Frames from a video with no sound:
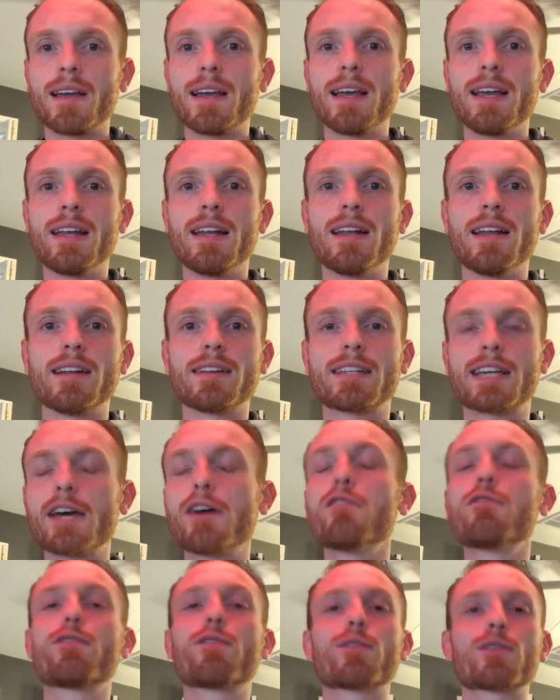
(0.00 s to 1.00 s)
and
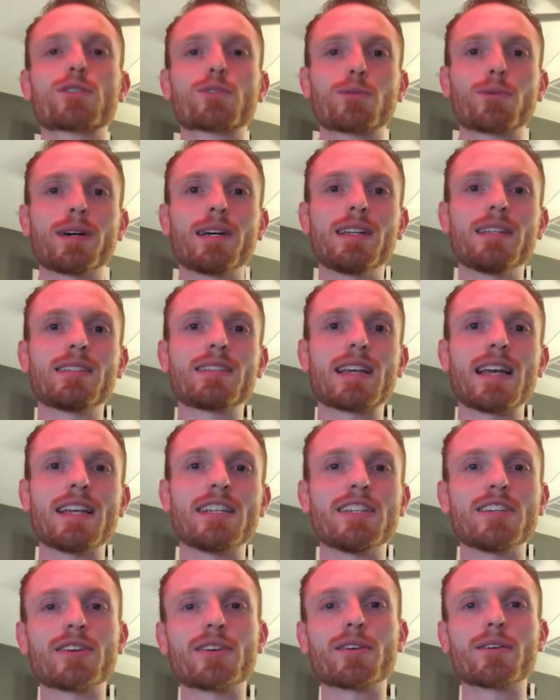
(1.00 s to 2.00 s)
gale force winds,
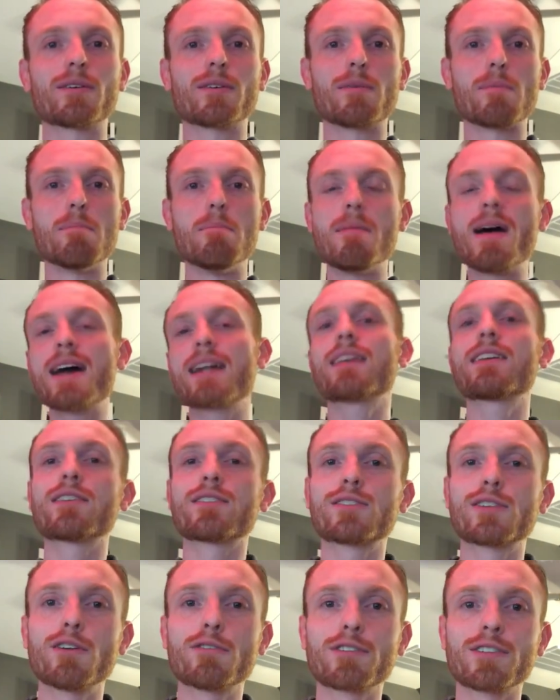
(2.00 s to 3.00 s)
and you're mad at
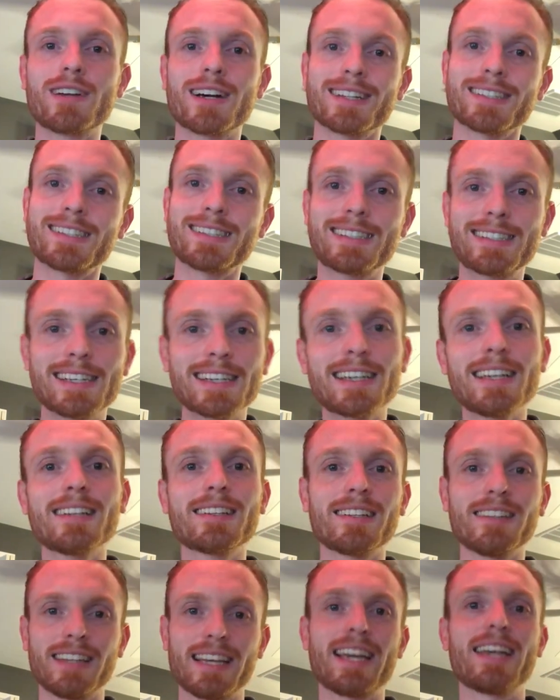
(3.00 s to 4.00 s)
yourself for not sticking
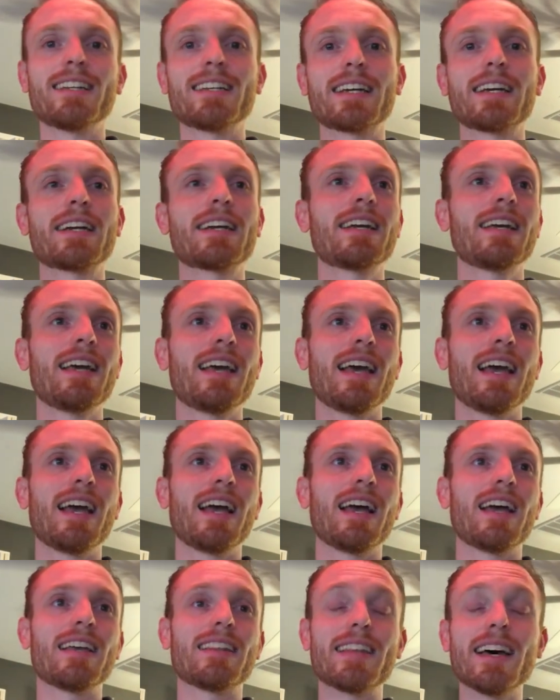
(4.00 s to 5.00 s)
the landing.
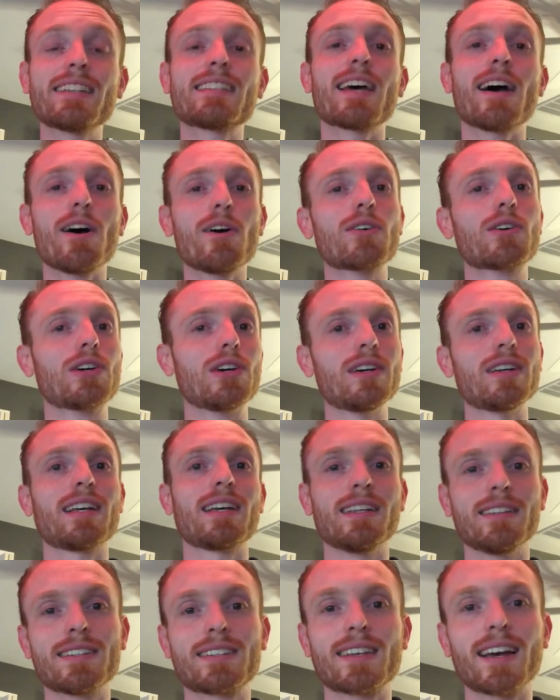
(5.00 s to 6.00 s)
That's how good
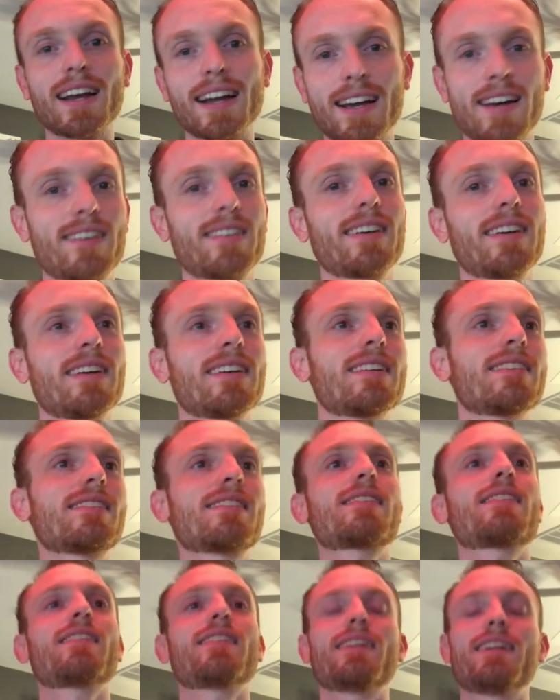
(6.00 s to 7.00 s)
Inside Out
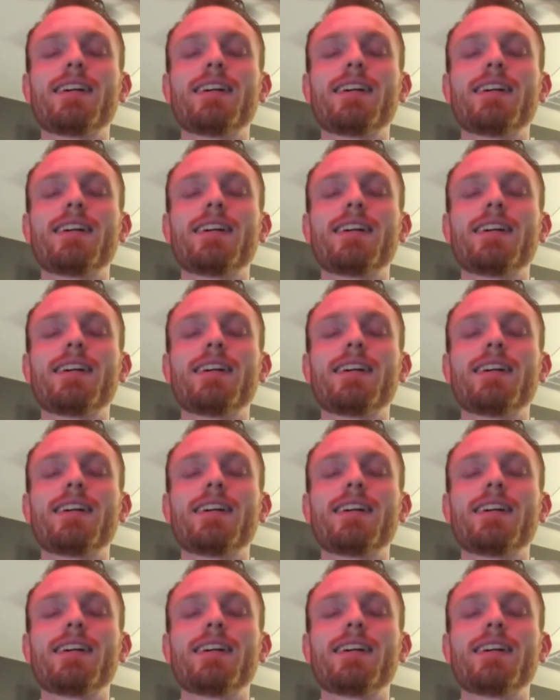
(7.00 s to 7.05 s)
is.